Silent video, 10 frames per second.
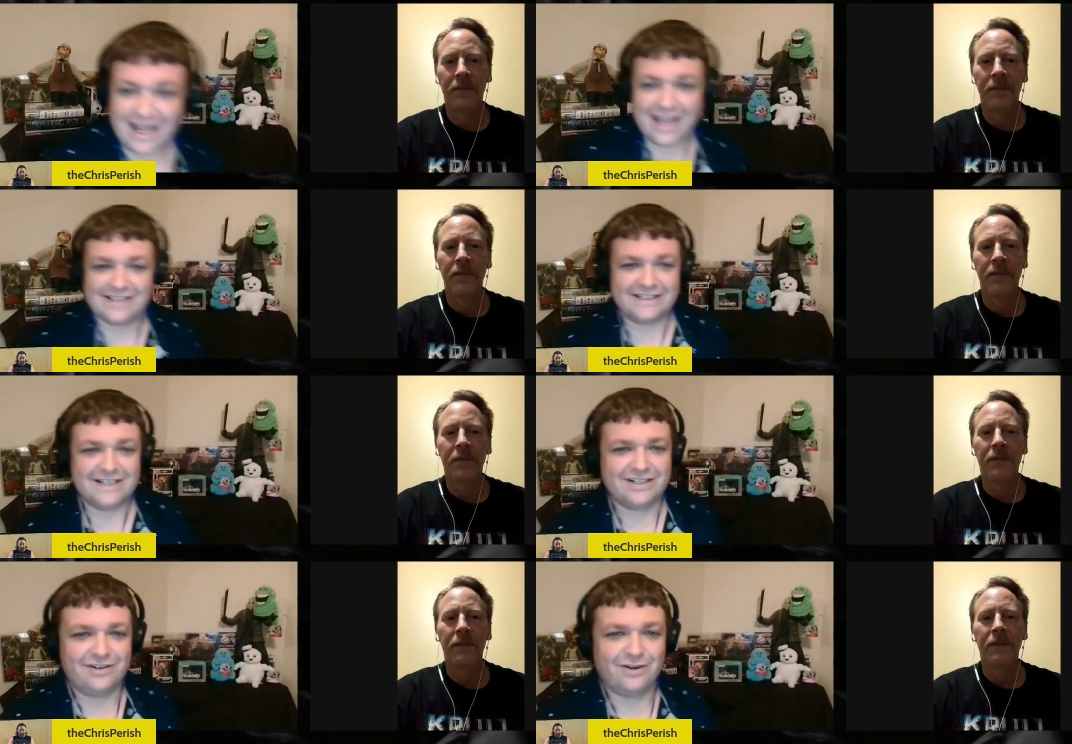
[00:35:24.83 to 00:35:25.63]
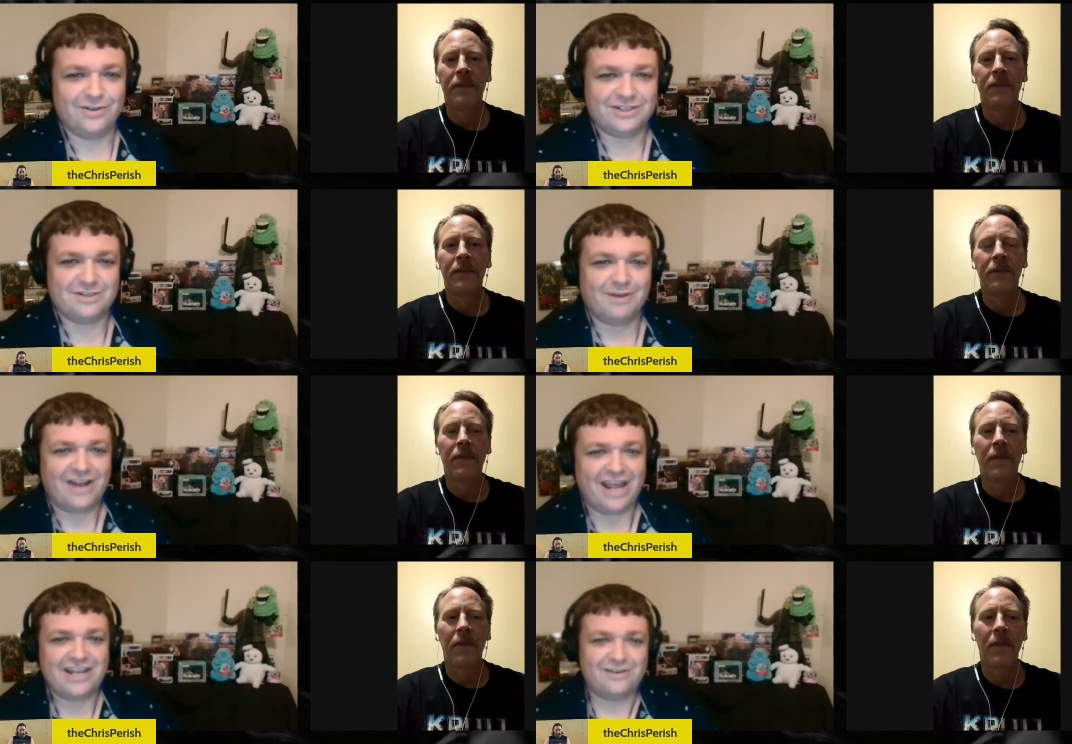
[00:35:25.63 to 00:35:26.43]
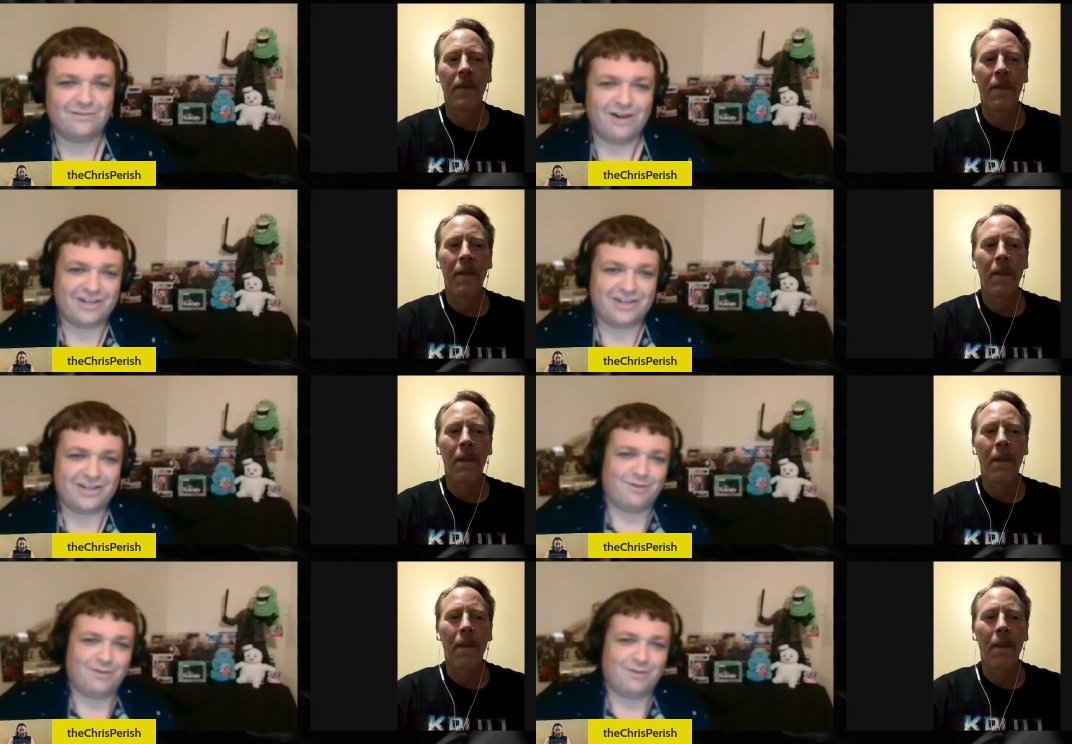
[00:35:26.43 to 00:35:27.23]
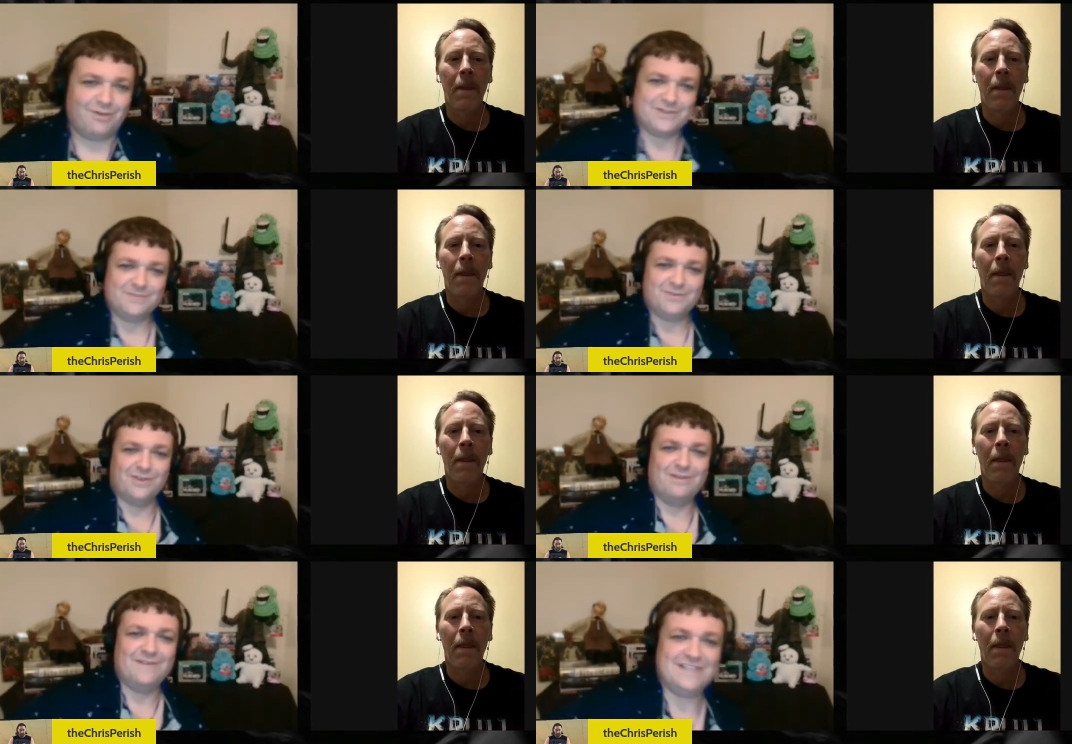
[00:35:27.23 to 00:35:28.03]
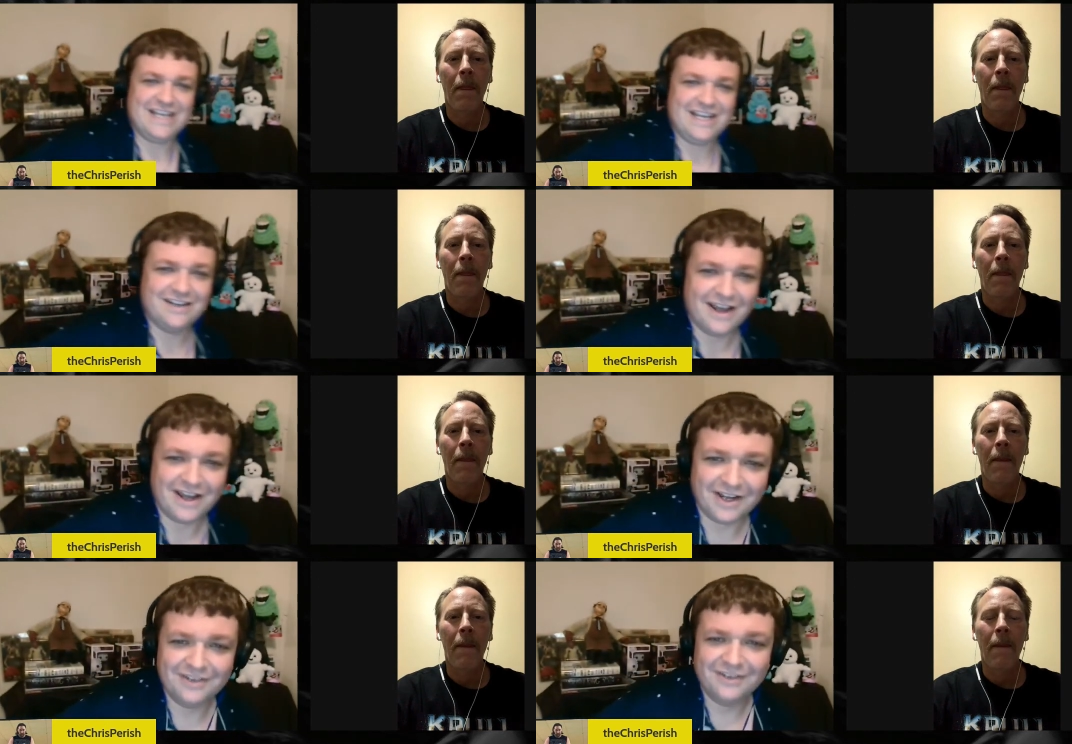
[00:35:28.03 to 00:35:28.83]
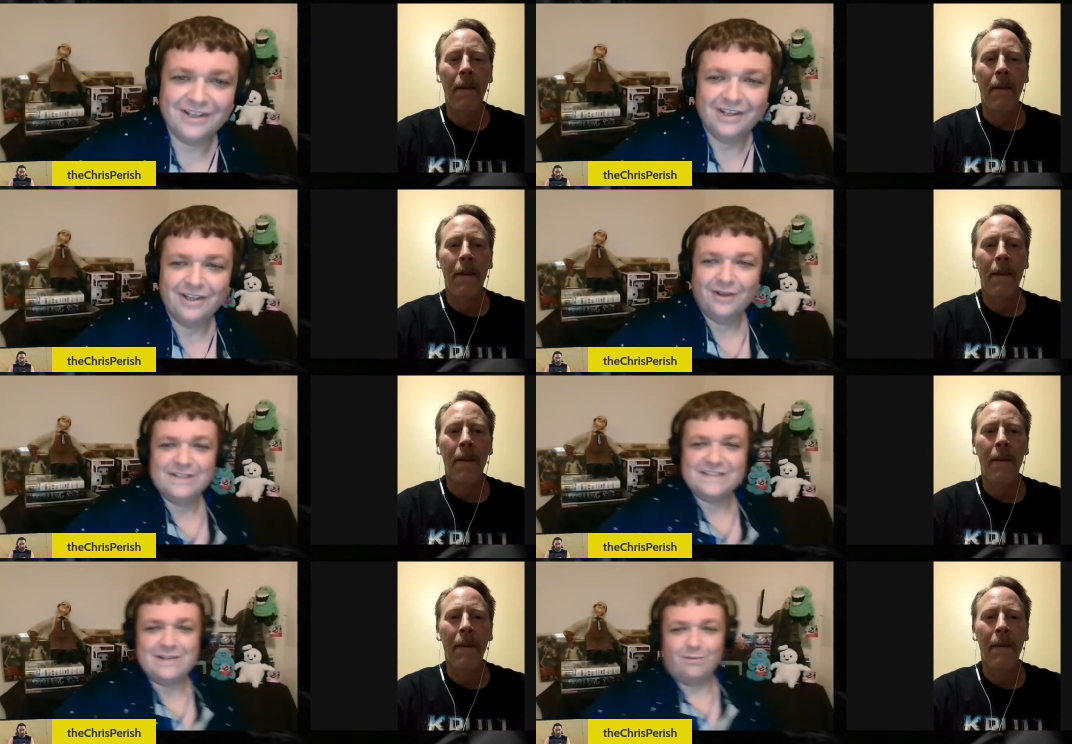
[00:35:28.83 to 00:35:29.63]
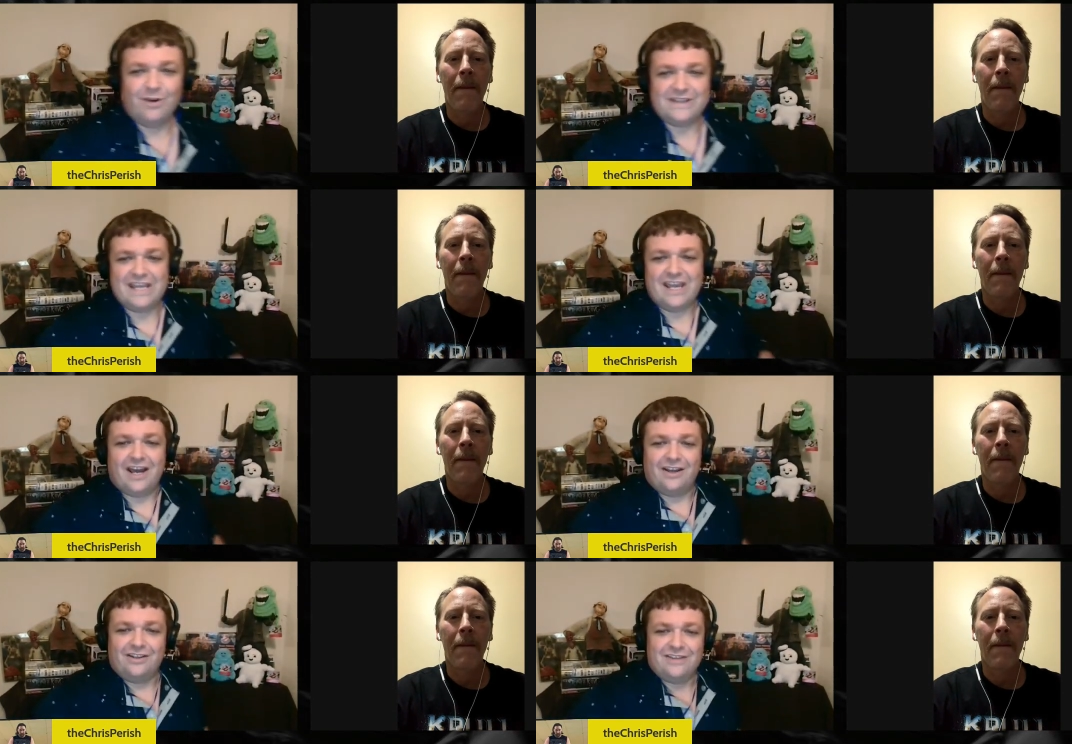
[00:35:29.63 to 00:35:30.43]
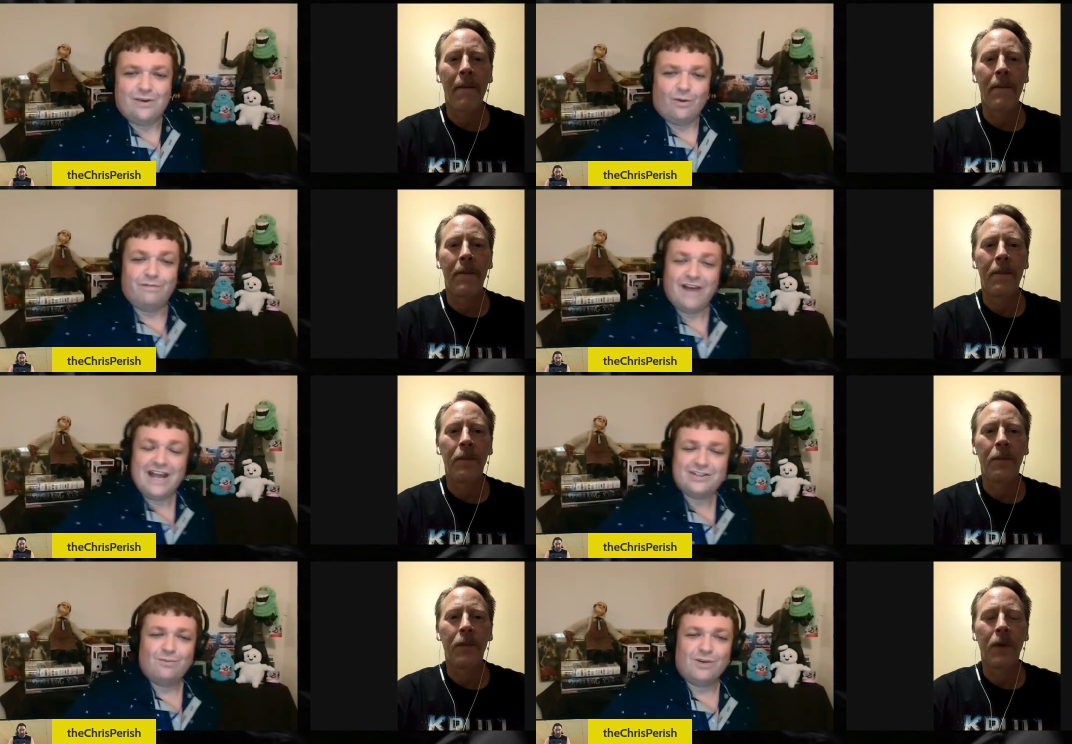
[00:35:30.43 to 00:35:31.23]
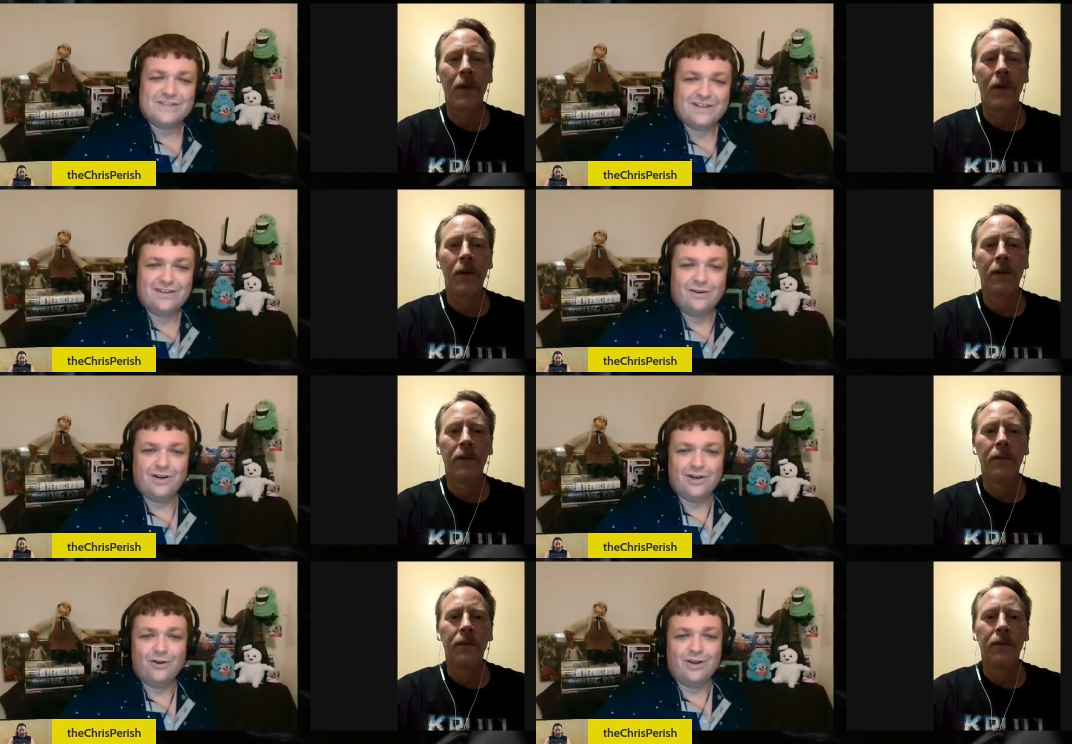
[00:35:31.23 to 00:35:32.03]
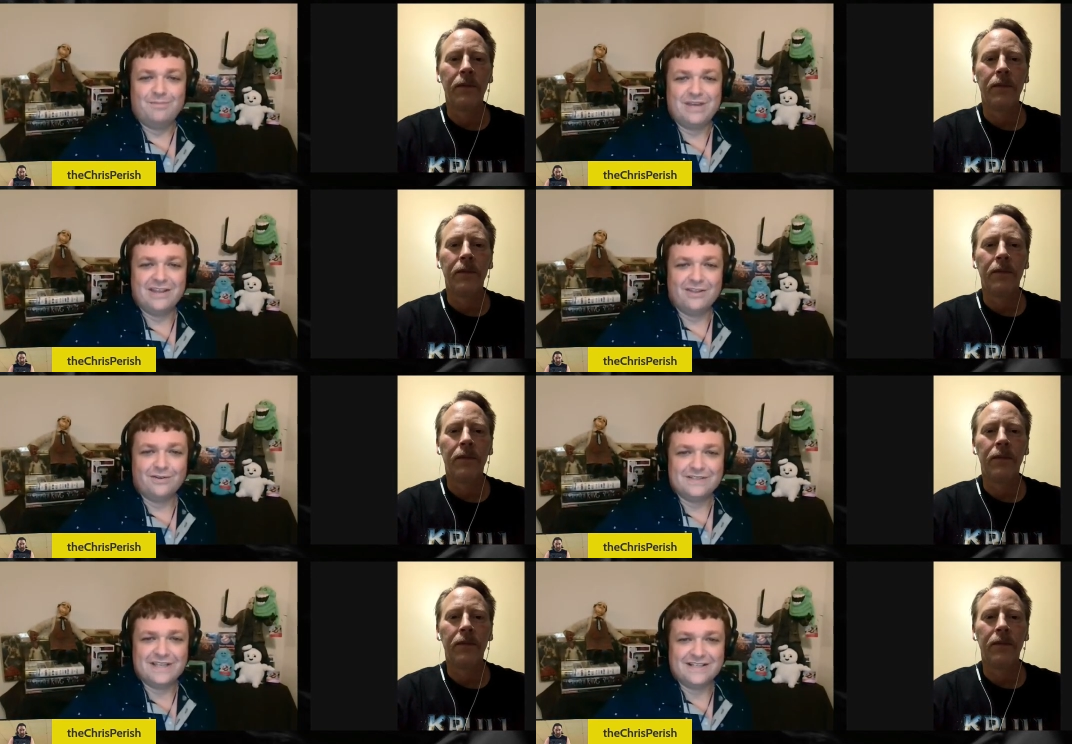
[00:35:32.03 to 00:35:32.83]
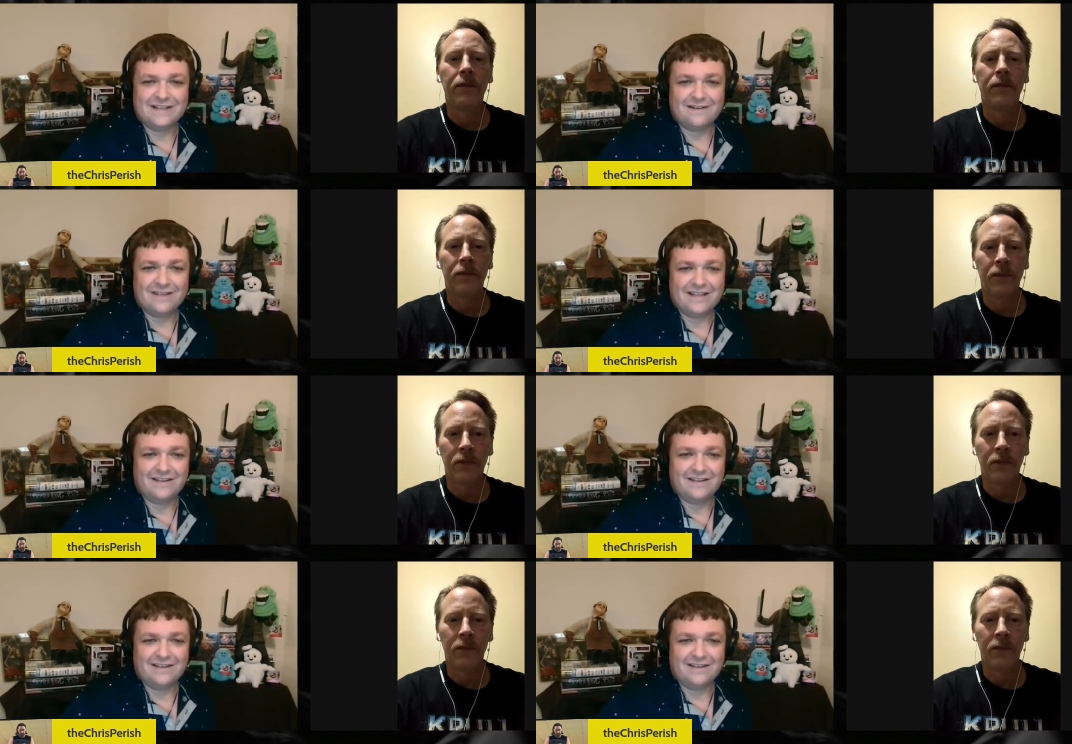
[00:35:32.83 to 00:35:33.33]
Speaker 1: guess this could go just about any direction, Bob Smokes. I'm sure we've seen uh, seen what the uh, the old fashioned ones could do and who could be in those things and everything